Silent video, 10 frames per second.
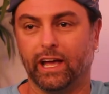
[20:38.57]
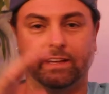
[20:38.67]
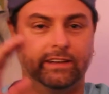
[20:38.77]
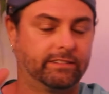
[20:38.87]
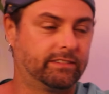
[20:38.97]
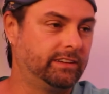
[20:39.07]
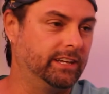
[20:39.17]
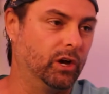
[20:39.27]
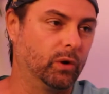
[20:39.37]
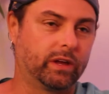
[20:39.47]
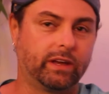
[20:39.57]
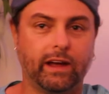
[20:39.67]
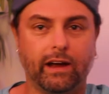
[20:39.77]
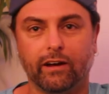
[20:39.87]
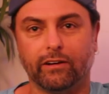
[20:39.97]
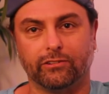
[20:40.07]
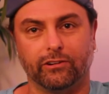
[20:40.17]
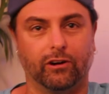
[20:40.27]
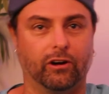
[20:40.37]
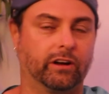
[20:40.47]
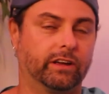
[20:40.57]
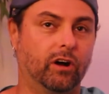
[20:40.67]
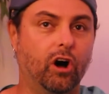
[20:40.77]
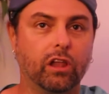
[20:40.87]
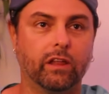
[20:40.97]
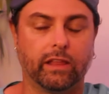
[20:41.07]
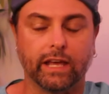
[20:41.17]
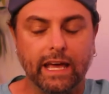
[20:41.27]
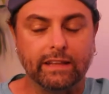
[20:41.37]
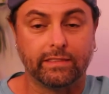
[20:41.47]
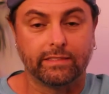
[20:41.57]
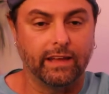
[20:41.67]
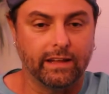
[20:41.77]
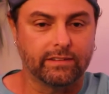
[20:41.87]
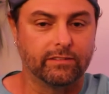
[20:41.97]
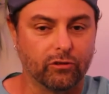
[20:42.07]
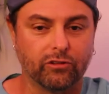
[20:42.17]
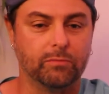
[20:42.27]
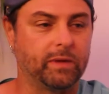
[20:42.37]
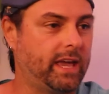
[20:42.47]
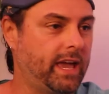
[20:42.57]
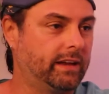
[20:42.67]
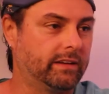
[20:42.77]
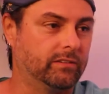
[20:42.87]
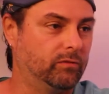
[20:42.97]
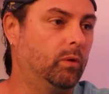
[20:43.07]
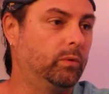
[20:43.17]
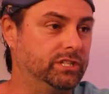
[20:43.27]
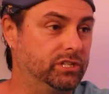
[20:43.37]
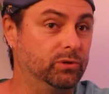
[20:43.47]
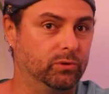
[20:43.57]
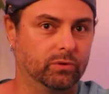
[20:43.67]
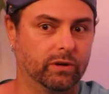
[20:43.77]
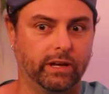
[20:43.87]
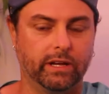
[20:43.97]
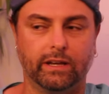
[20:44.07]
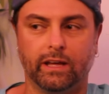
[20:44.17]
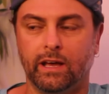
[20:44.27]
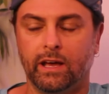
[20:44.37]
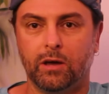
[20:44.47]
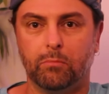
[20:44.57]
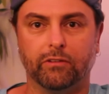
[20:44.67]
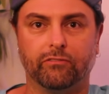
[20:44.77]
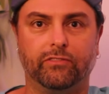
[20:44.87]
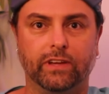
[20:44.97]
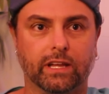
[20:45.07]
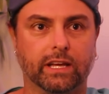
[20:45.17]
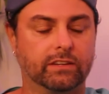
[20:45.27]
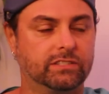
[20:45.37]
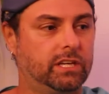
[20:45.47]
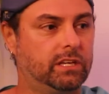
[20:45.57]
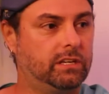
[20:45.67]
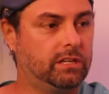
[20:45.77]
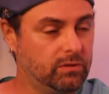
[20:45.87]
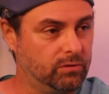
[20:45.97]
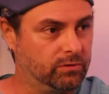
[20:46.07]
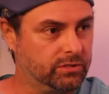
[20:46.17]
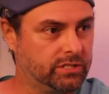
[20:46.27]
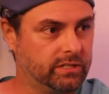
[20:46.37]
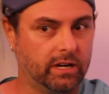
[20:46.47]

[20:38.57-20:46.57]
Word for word: and you know character arc and all of like it that's those are the mechanics of what we do right but feeling is huge.